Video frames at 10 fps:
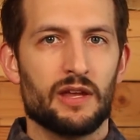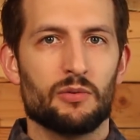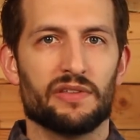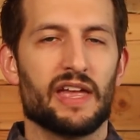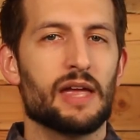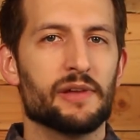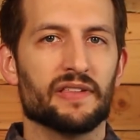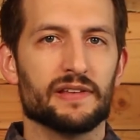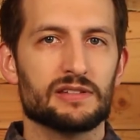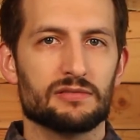With
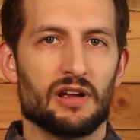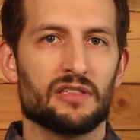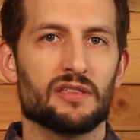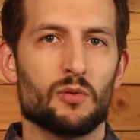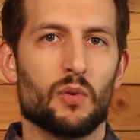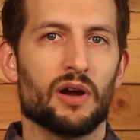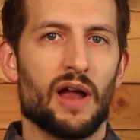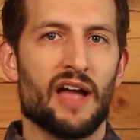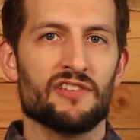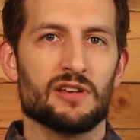amulets, rather than the wearer
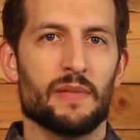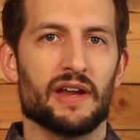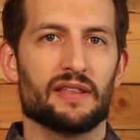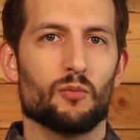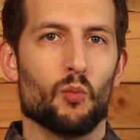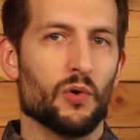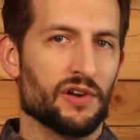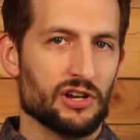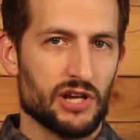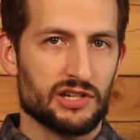having to make
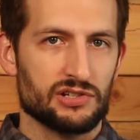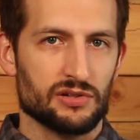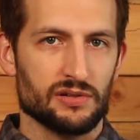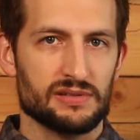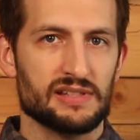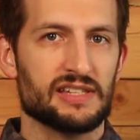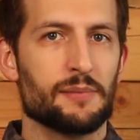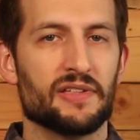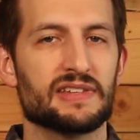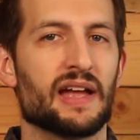warding gestures, these
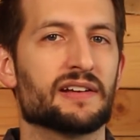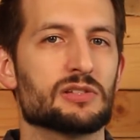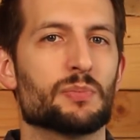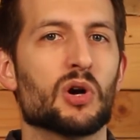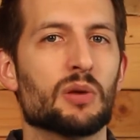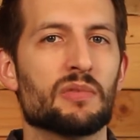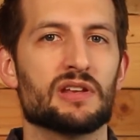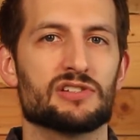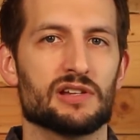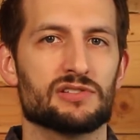amulets act as
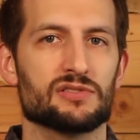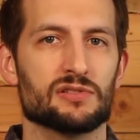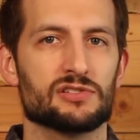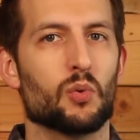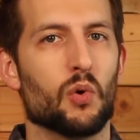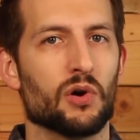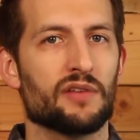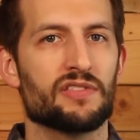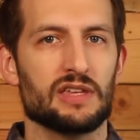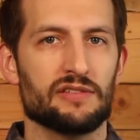permanent gestures to ward
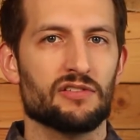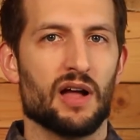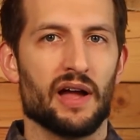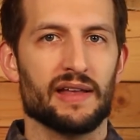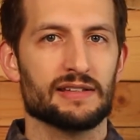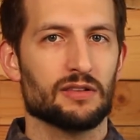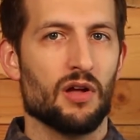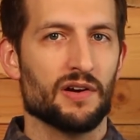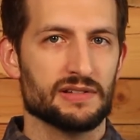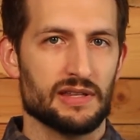off the evil eye as
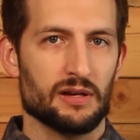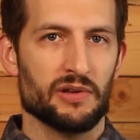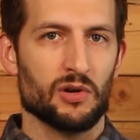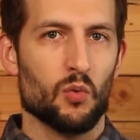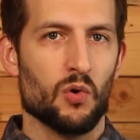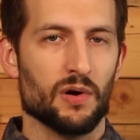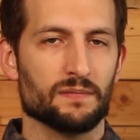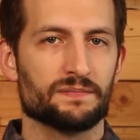long as they are being worn.